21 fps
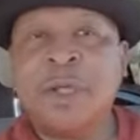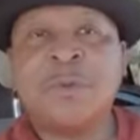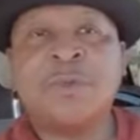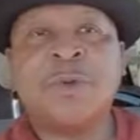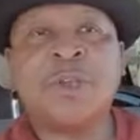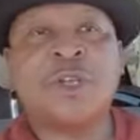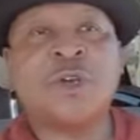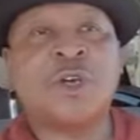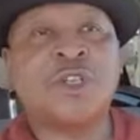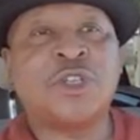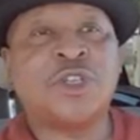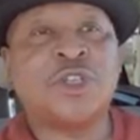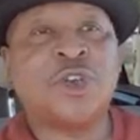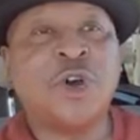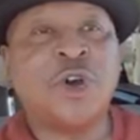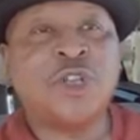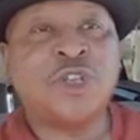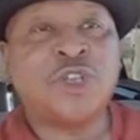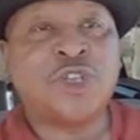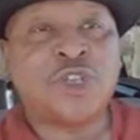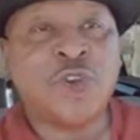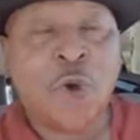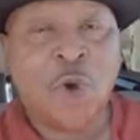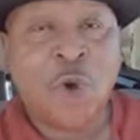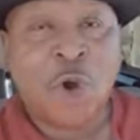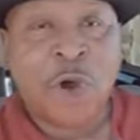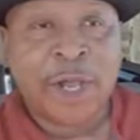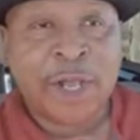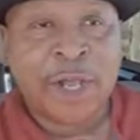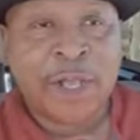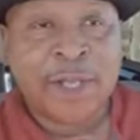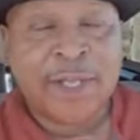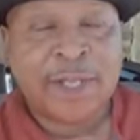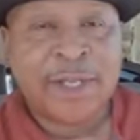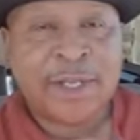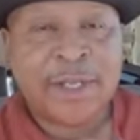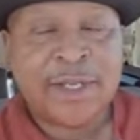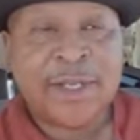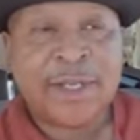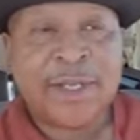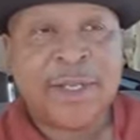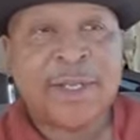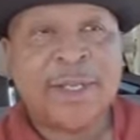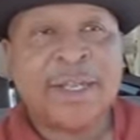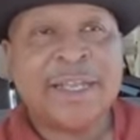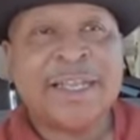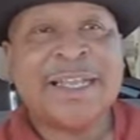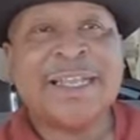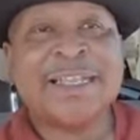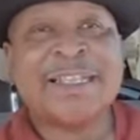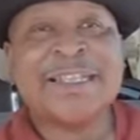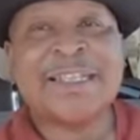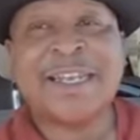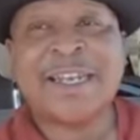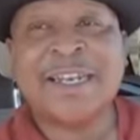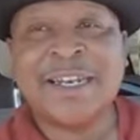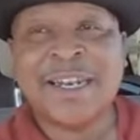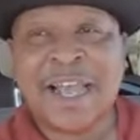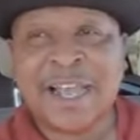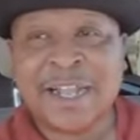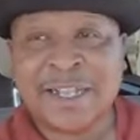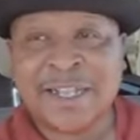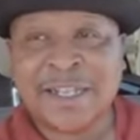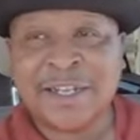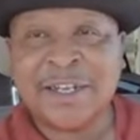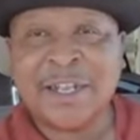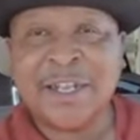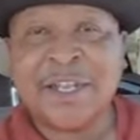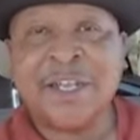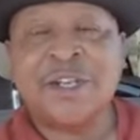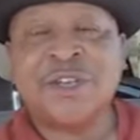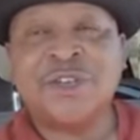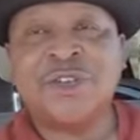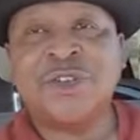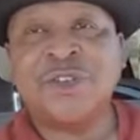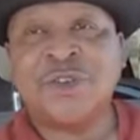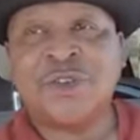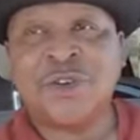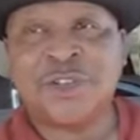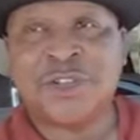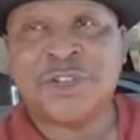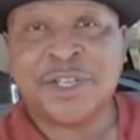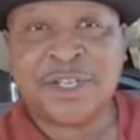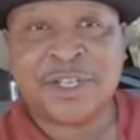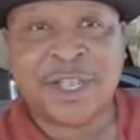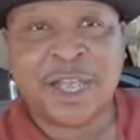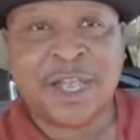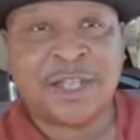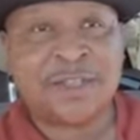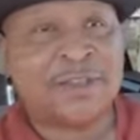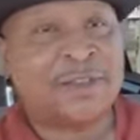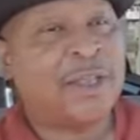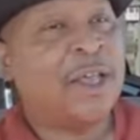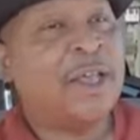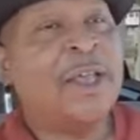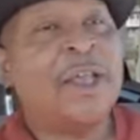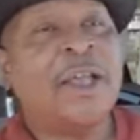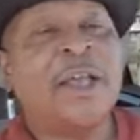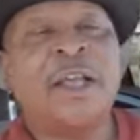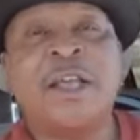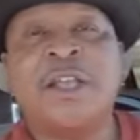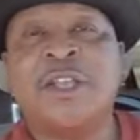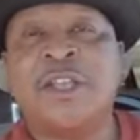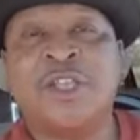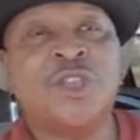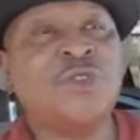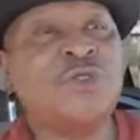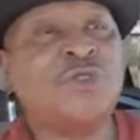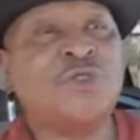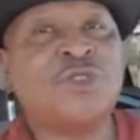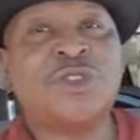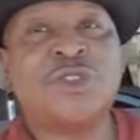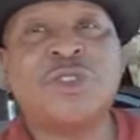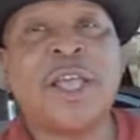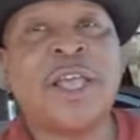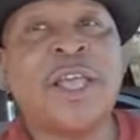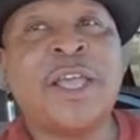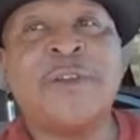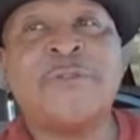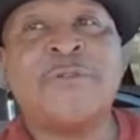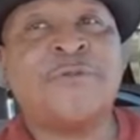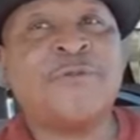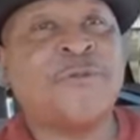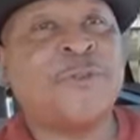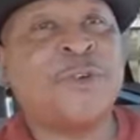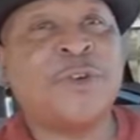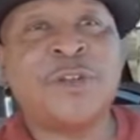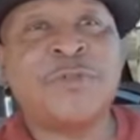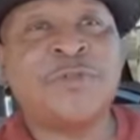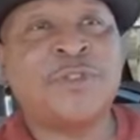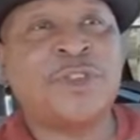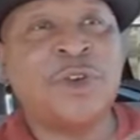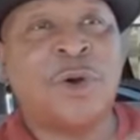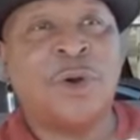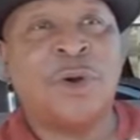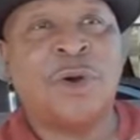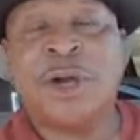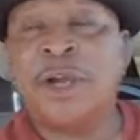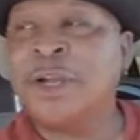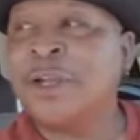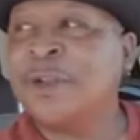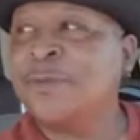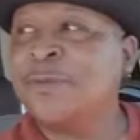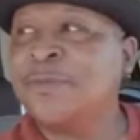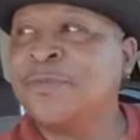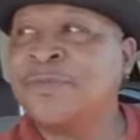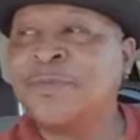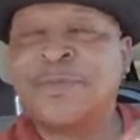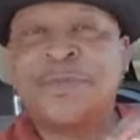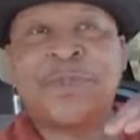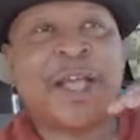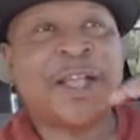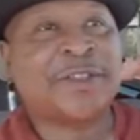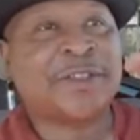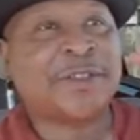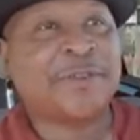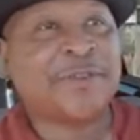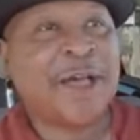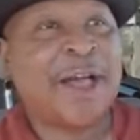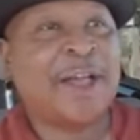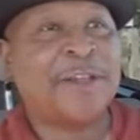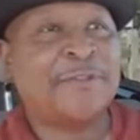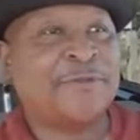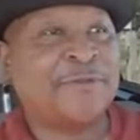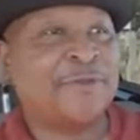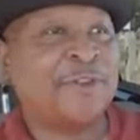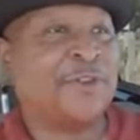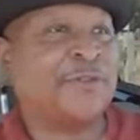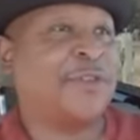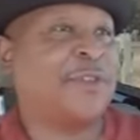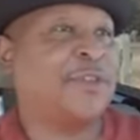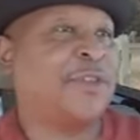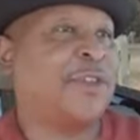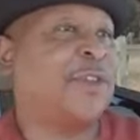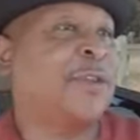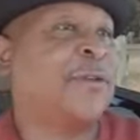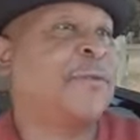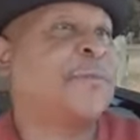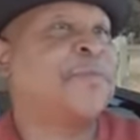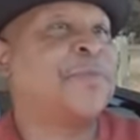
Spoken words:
Because your joy is connected to your success. You stay full of joy, that's the high frequency.